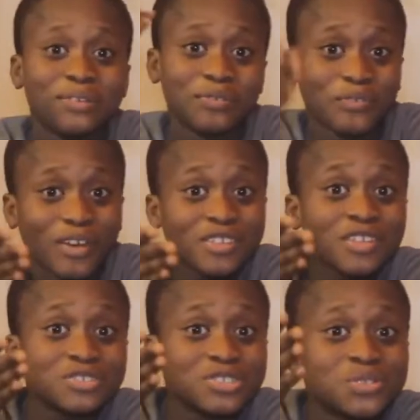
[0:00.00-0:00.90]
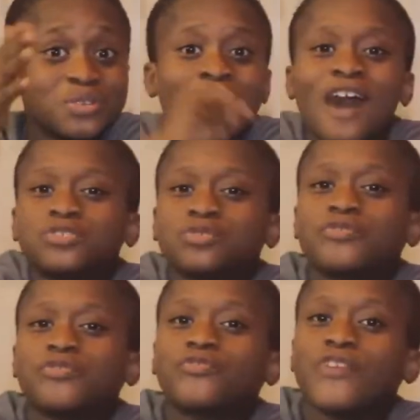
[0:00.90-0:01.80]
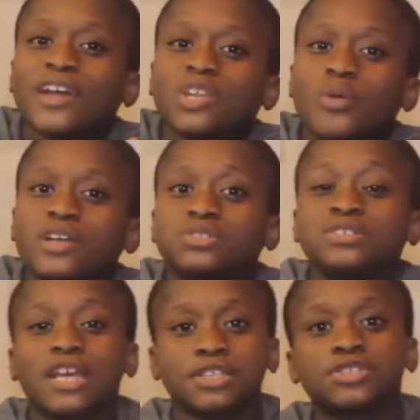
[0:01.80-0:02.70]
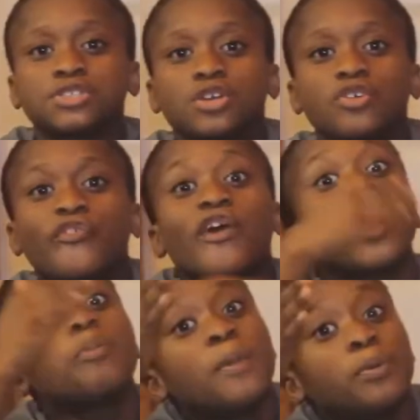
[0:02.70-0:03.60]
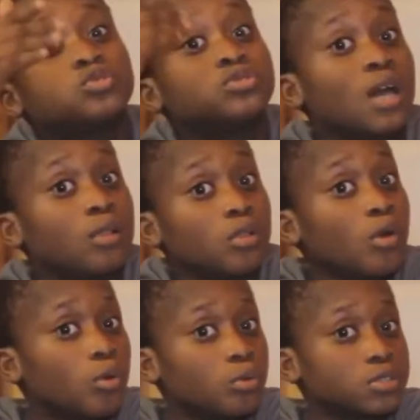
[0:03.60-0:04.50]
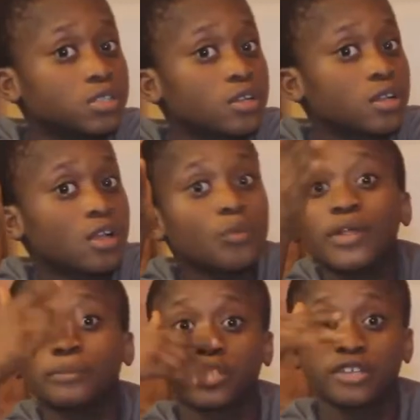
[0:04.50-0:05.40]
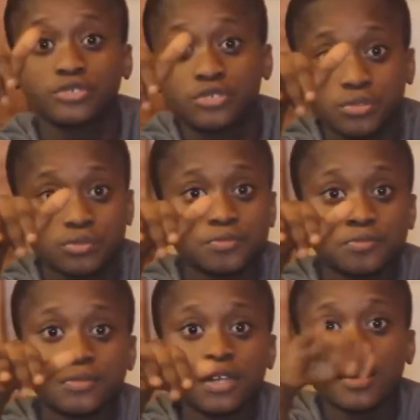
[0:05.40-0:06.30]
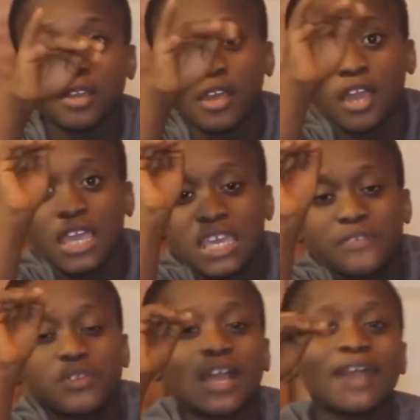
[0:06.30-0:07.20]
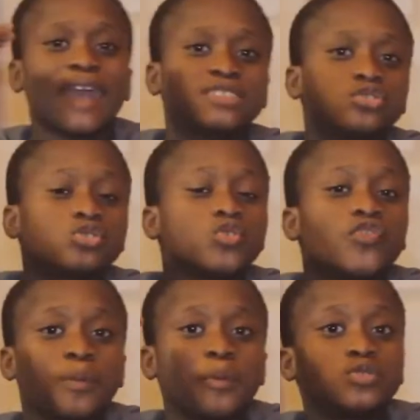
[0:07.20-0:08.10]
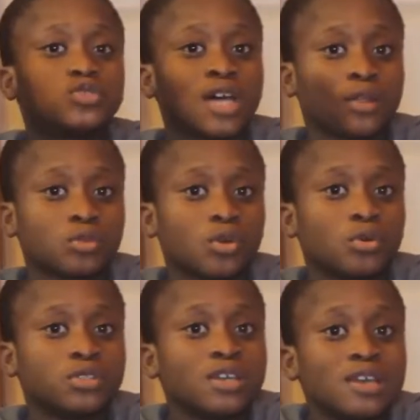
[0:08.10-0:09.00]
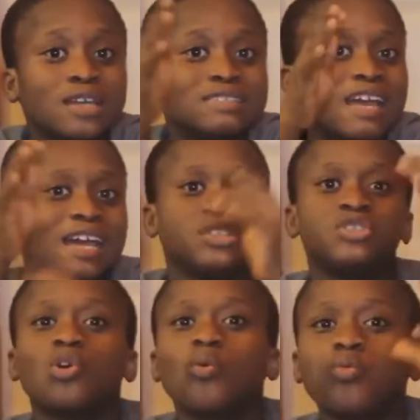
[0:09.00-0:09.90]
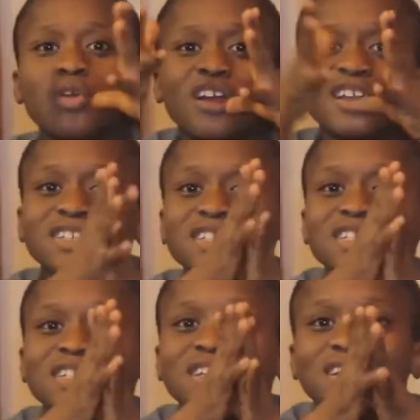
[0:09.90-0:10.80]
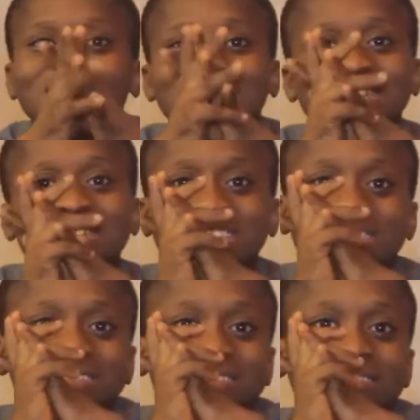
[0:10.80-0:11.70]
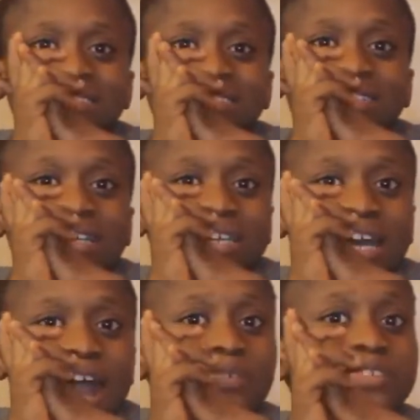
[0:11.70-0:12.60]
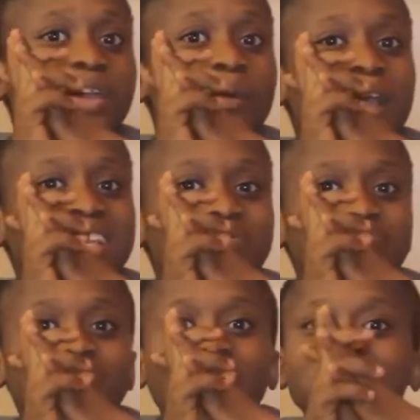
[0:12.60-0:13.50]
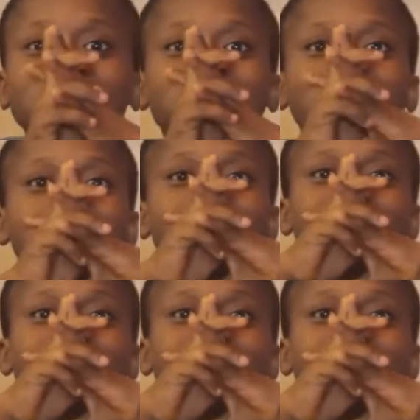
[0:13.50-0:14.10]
What you need to do, you have to find a way to get it for people to download. What I'm trying to do. If you can get it for people to download, then your work is, I won't say waste, but